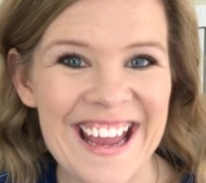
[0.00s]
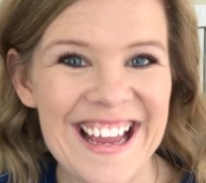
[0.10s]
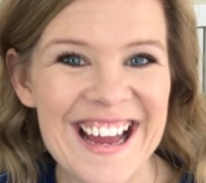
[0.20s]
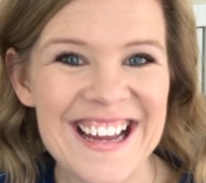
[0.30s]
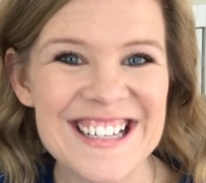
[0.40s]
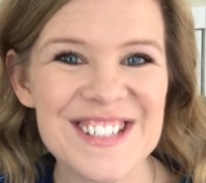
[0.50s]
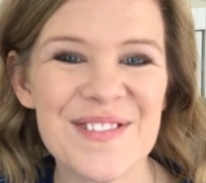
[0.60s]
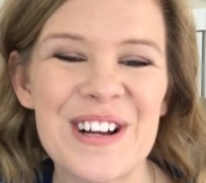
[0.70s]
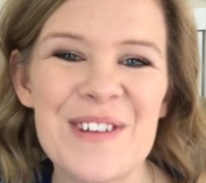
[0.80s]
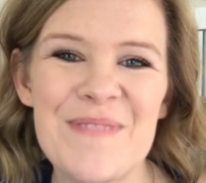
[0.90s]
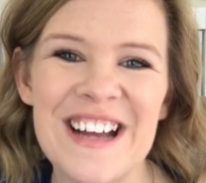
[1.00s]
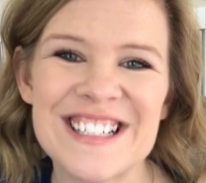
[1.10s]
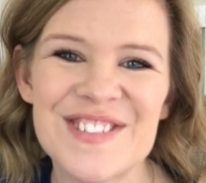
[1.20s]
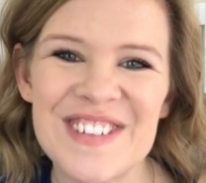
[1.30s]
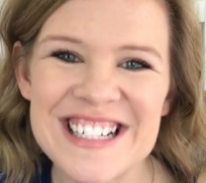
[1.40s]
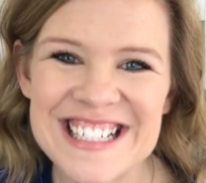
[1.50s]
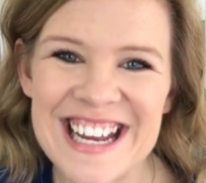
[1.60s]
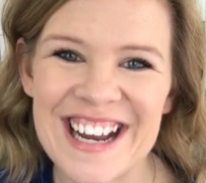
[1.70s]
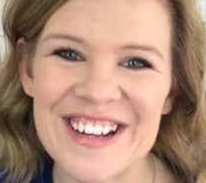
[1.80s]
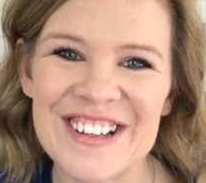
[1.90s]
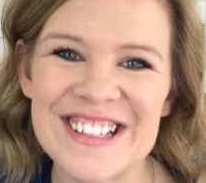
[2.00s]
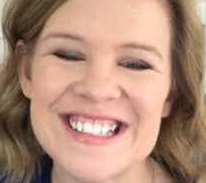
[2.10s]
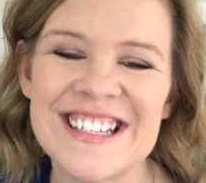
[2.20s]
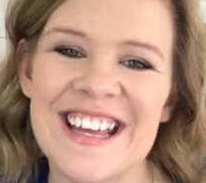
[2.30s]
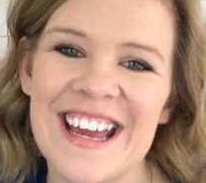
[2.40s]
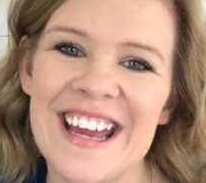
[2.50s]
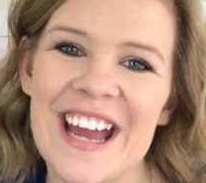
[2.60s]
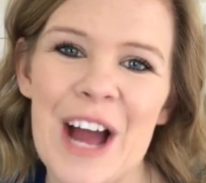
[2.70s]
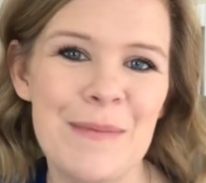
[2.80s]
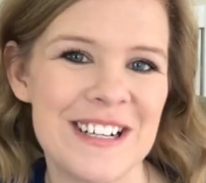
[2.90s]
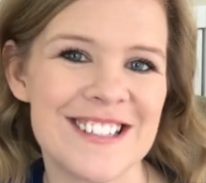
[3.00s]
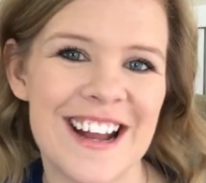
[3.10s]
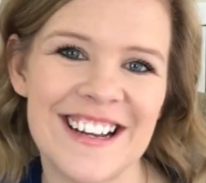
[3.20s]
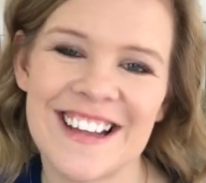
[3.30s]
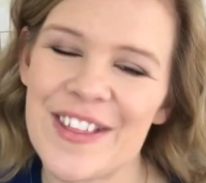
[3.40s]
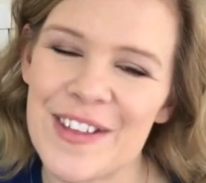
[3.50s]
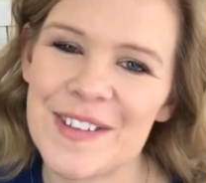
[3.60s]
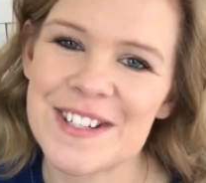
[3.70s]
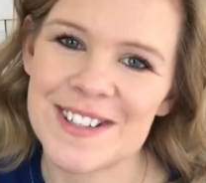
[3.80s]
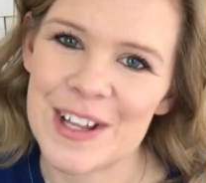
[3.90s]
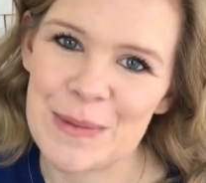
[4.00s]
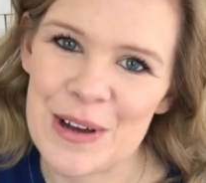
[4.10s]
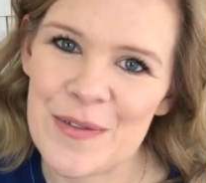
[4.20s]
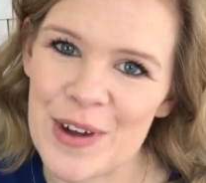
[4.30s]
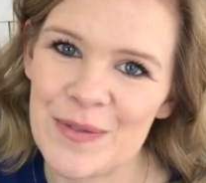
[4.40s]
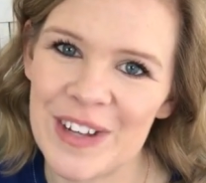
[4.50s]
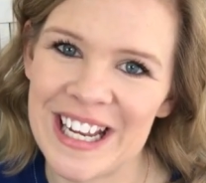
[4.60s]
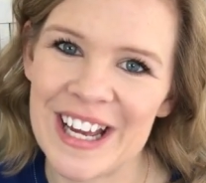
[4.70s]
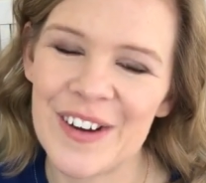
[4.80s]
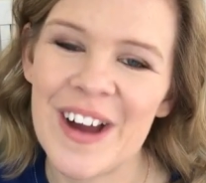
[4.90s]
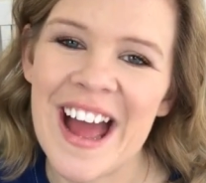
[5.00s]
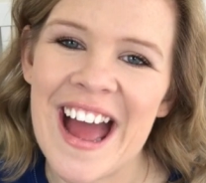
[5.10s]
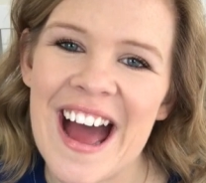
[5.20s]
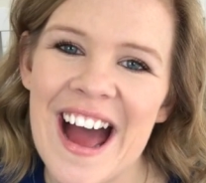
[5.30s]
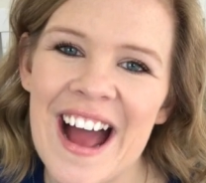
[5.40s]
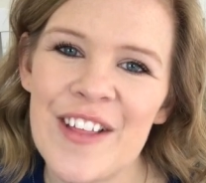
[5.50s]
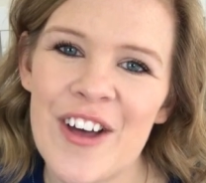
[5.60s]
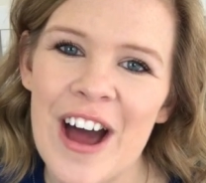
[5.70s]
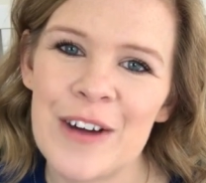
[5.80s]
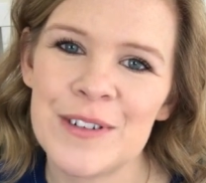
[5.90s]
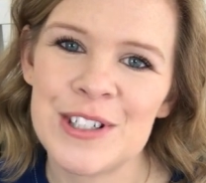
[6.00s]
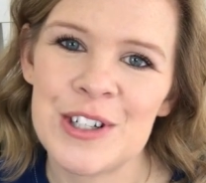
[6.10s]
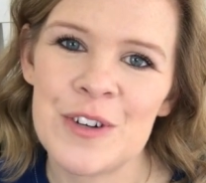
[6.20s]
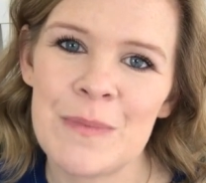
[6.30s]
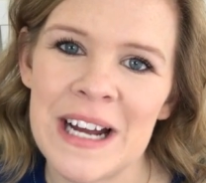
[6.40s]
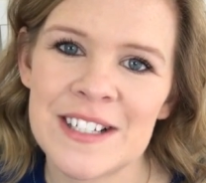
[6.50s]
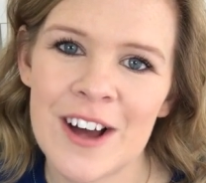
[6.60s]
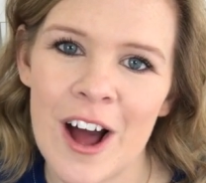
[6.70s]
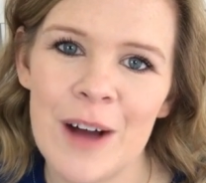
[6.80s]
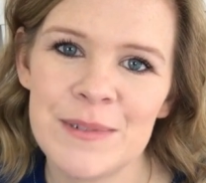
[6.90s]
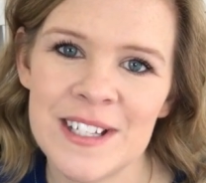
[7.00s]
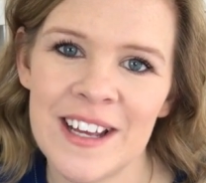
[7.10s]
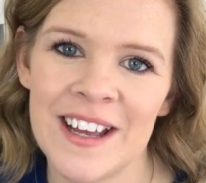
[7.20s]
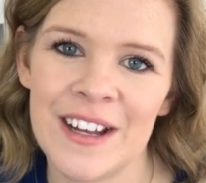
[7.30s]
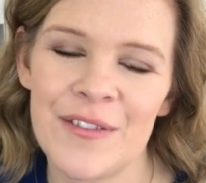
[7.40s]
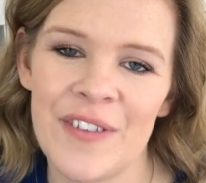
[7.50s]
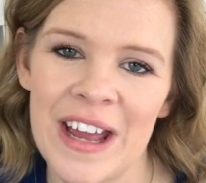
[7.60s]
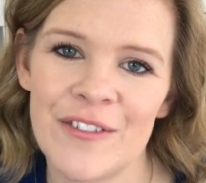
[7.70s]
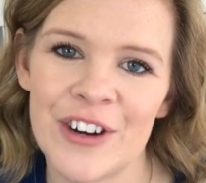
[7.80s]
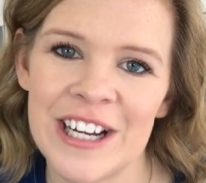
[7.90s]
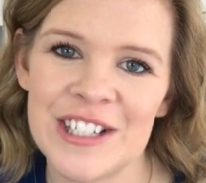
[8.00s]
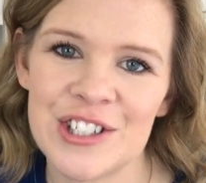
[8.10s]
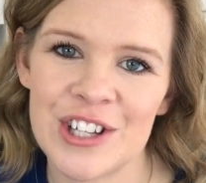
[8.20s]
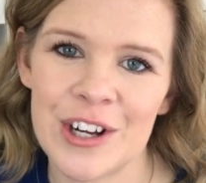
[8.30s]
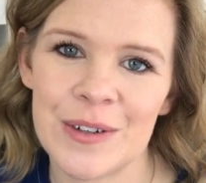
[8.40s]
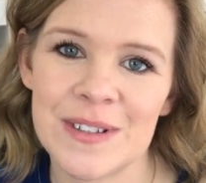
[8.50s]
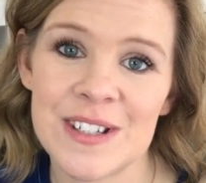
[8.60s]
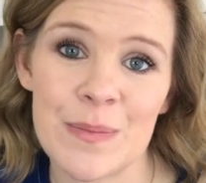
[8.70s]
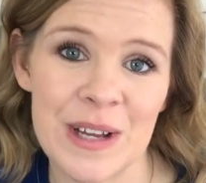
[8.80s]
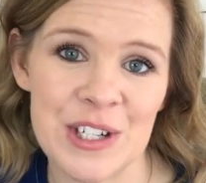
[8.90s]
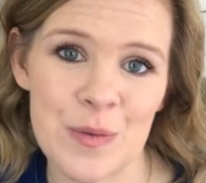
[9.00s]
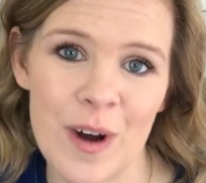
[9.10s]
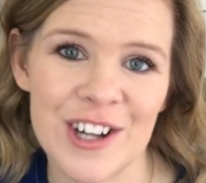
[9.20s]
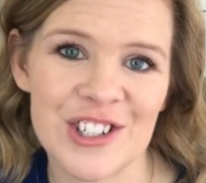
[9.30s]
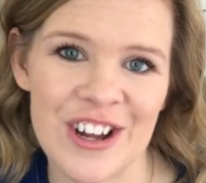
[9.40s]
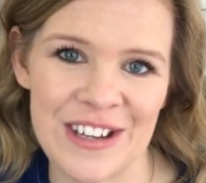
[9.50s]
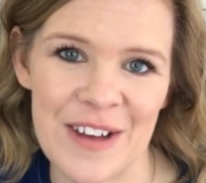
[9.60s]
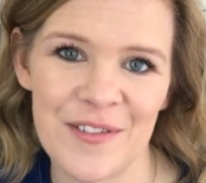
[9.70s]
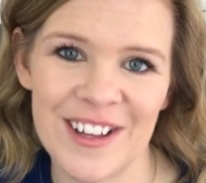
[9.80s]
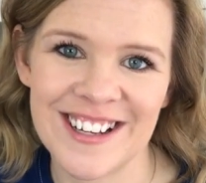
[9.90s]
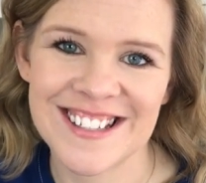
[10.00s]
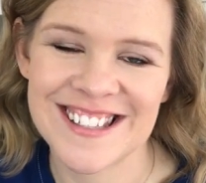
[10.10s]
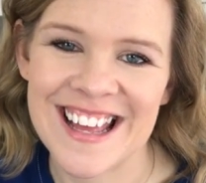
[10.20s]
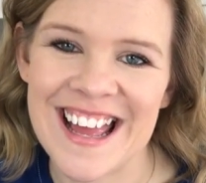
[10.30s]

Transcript: Hey guys, welcome back to my channel. Today, I'm excited. I think this is going to be a fun video. I thought I would do my top 10 favorite shows to binge watch on Netflix.